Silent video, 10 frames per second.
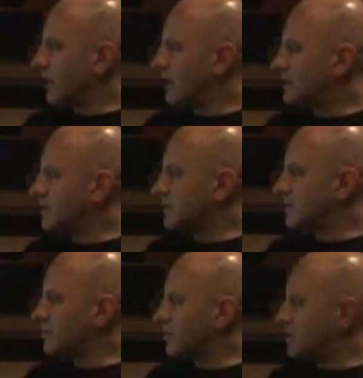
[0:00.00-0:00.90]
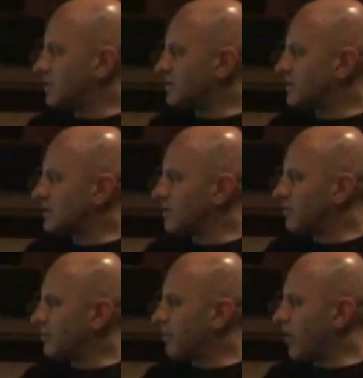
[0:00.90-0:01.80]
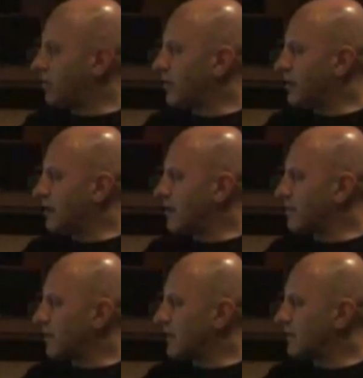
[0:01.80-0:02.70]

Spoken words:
it's just produced as a pop radio thing.